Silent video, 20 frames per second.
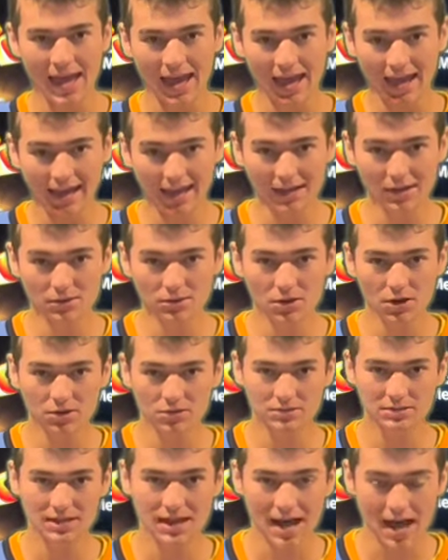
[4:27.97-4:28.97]
And our
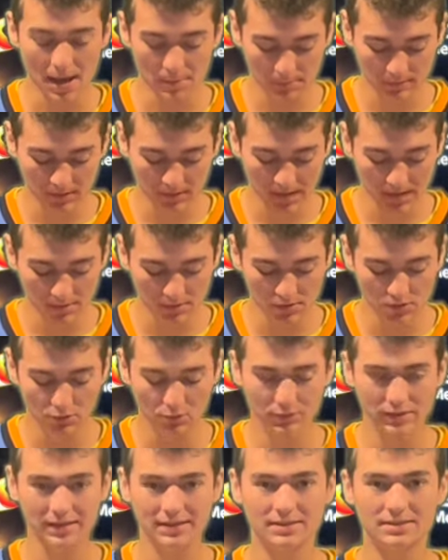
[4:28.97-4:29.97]
top game of the
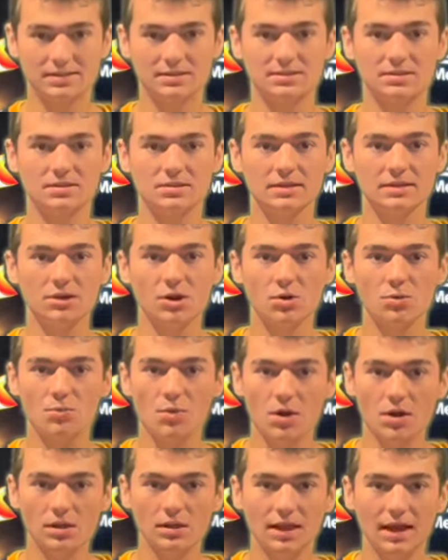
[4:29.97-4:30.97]
week, the Toledo
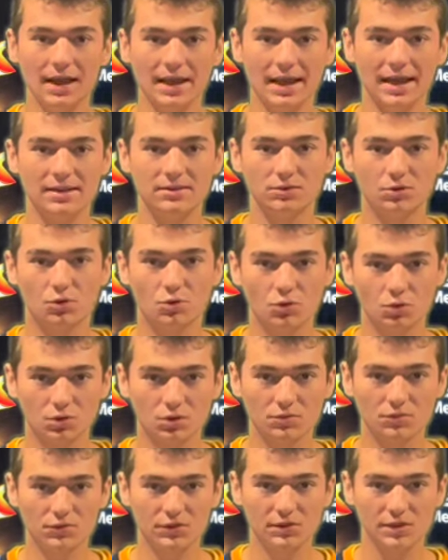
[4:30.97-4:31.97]
Walleye head to
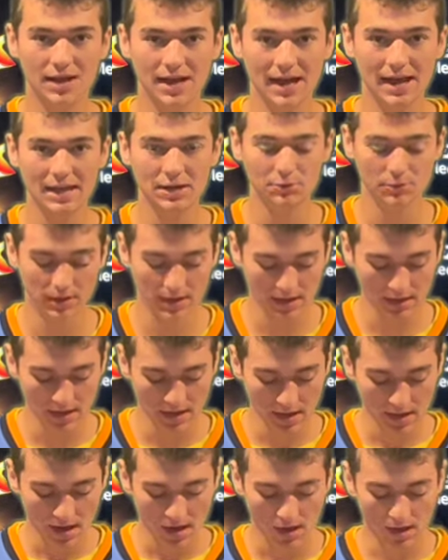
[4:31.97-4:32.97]
Coralville, Iowa
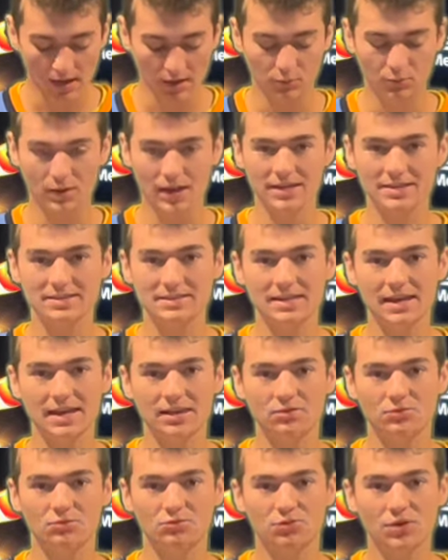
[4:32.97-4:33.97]
on Wednesday
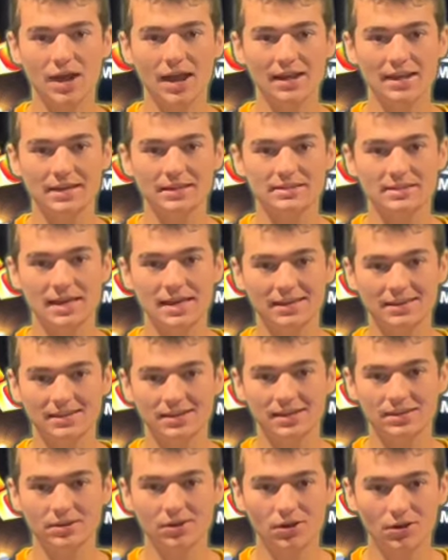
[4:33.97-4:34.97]
and Friday, taking
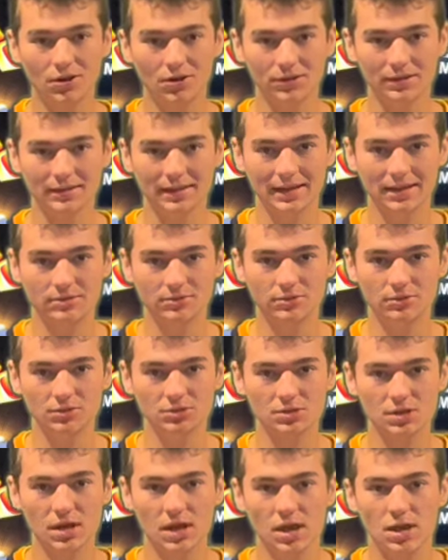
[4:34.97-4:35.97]
on the
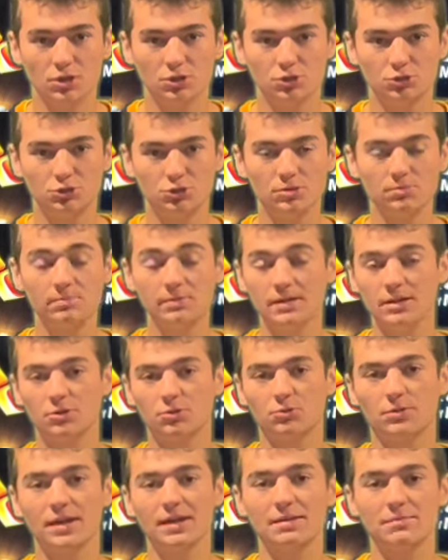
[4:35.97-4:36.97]
Heartlanders. Should be a
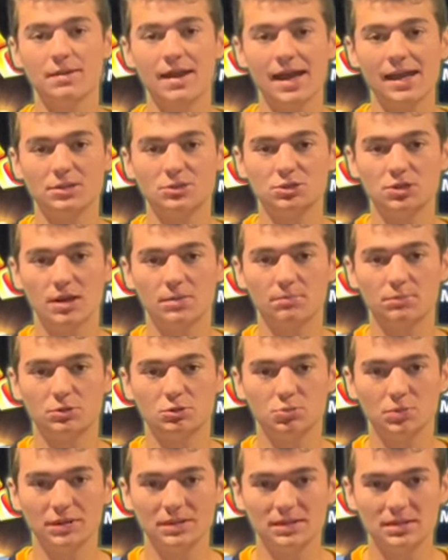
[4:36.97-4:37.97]
great matchup
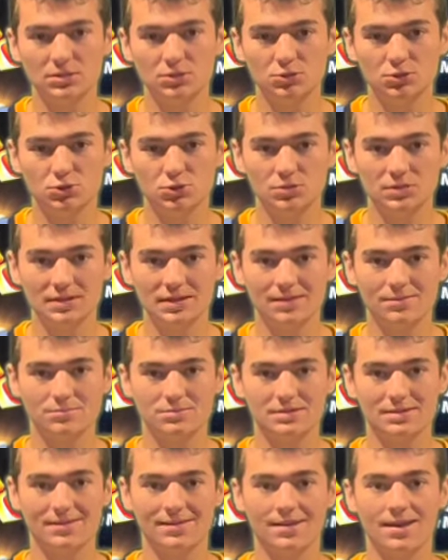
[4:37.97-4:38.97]
between these 2
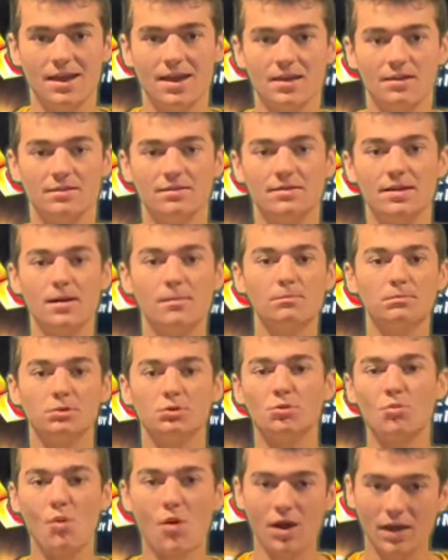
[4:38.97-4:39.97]
teams.
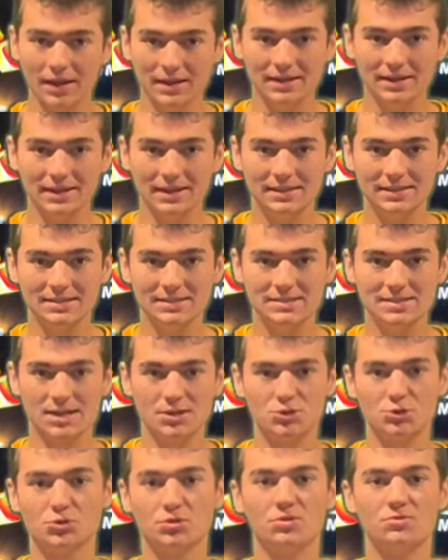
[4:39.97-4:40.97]
Number 1 in the
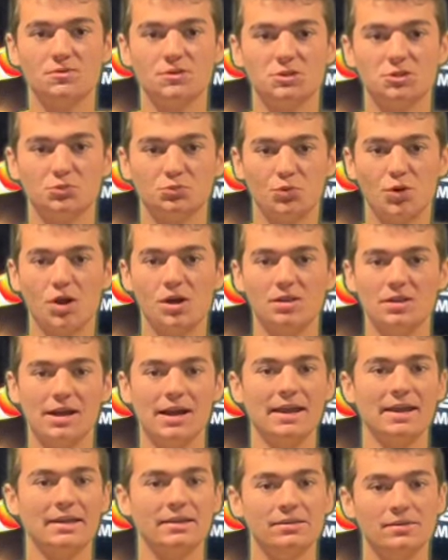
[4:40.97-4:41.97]
Central Division,
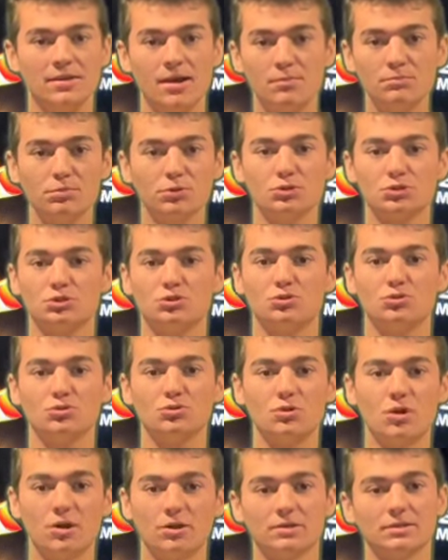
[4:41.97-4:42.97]
Walleye. Number
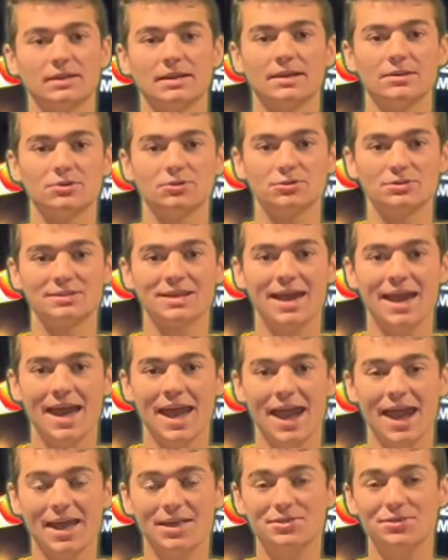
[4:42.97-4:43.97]
2, Heartlanders.
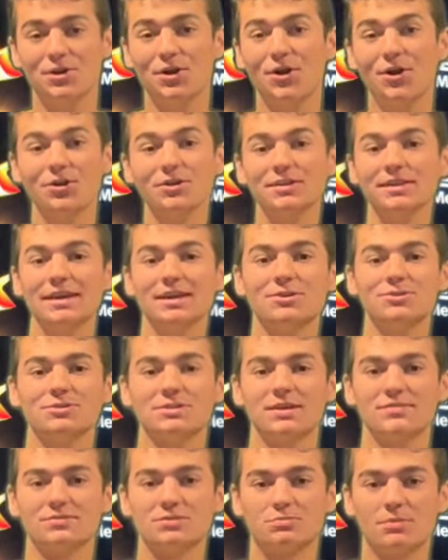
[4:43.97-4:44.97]
And the Heartlanders
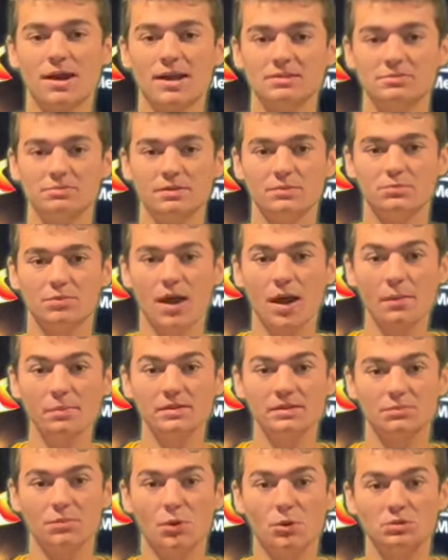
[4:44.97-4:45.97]
have surprised me probably
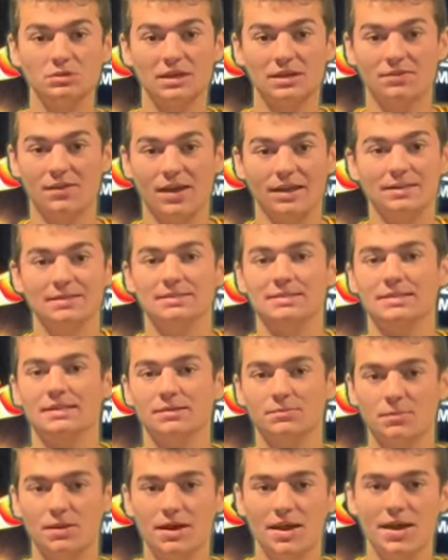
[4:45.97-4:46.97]
the most out of any
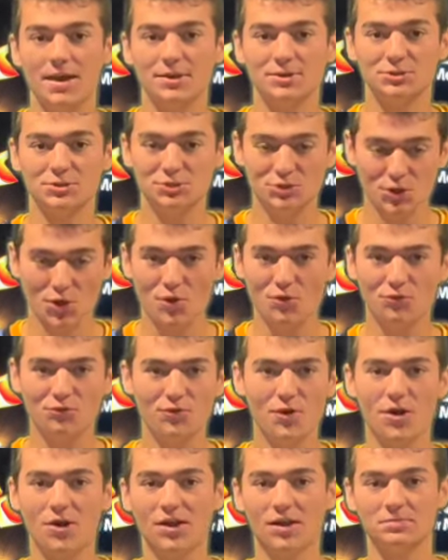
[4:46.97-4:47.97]
team so
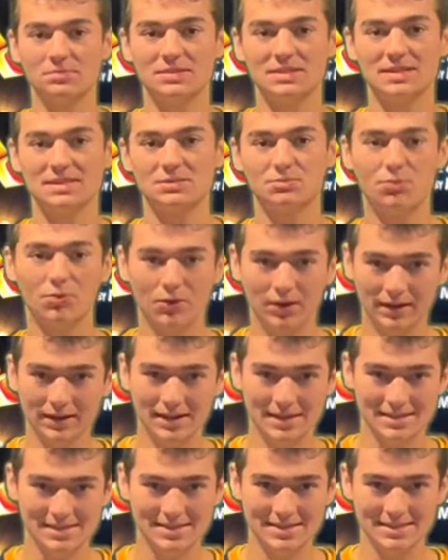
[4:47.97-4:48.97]
far up to this point
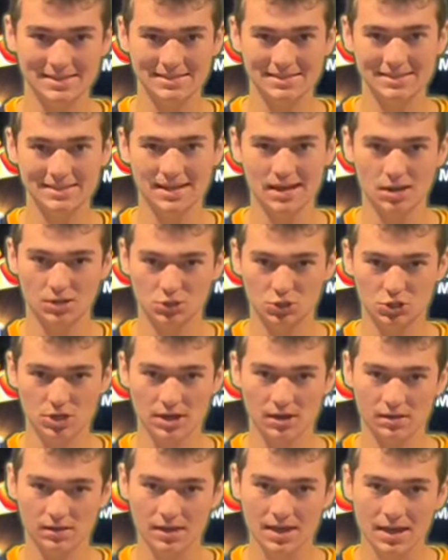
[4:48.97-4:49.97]
in the
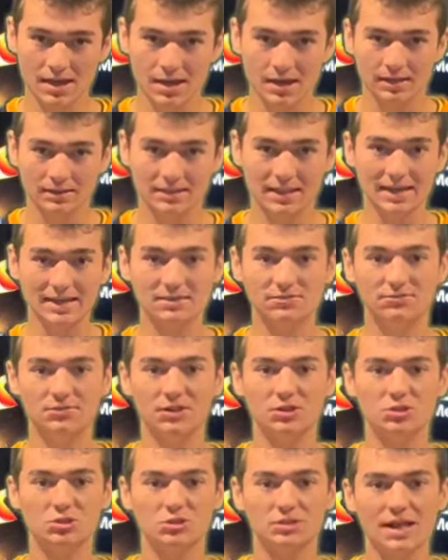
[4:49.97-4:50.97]
ECHL. They have
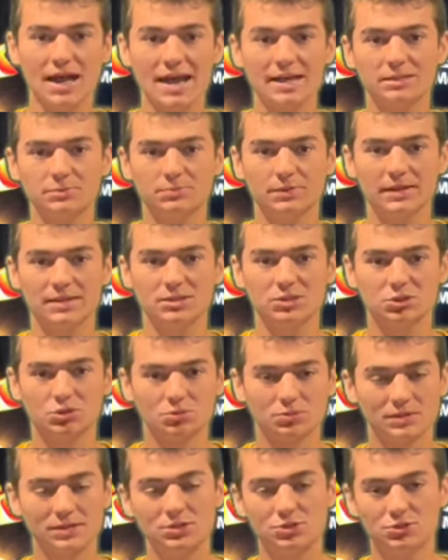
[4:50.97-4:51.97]
finished last place
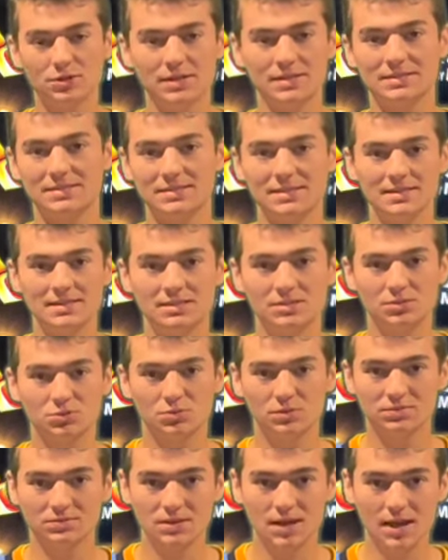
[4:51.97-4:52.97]
3 straight seasons.
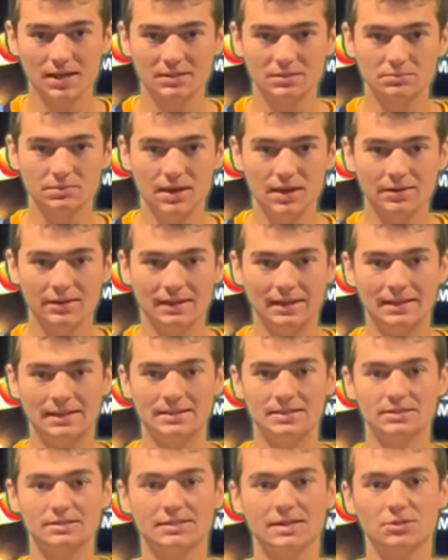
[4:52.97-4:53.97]
We've talked about it in
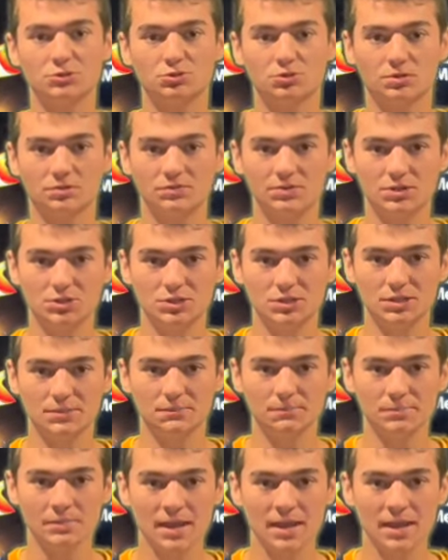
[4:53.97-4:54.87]
the Central Division.